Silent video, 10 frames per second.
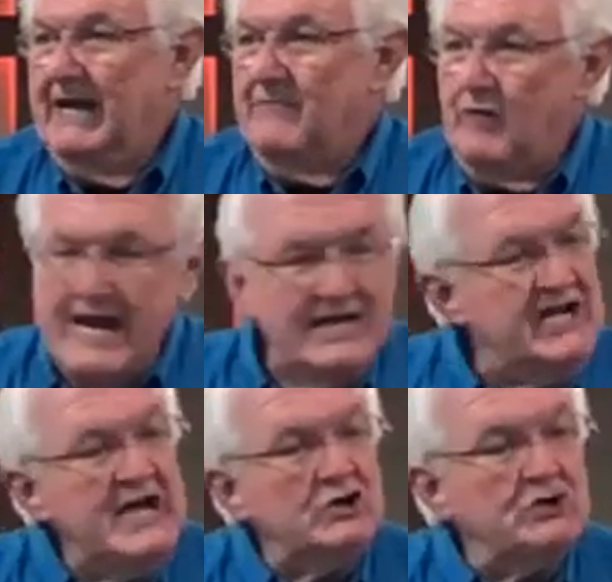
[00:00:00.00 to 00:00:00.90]
Friends,
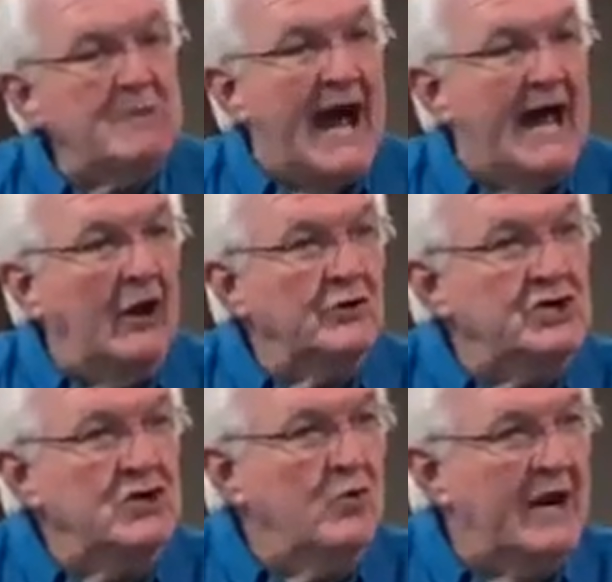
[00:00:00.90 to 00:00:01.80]
he'll smile on
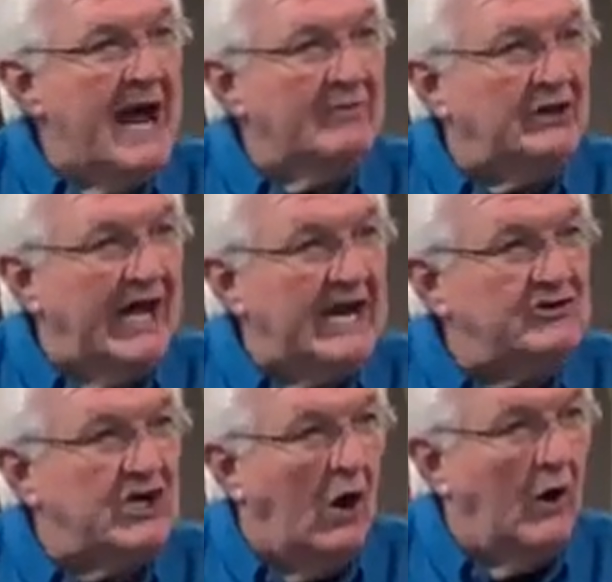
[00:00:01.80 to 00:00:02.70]
you when
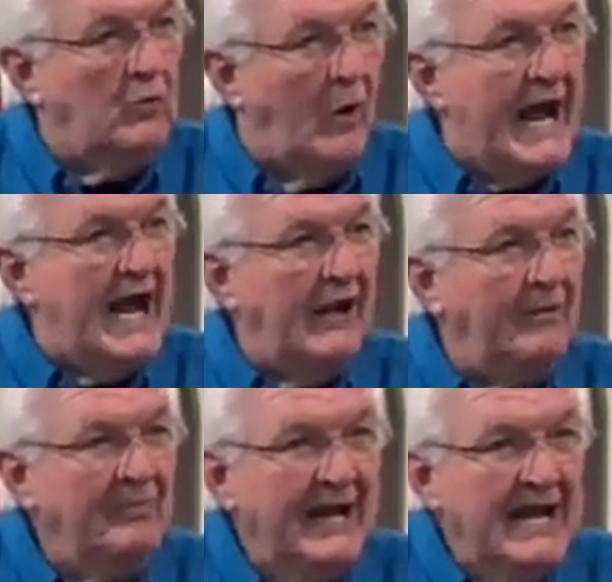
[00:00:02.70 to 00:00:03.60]
everything's going well,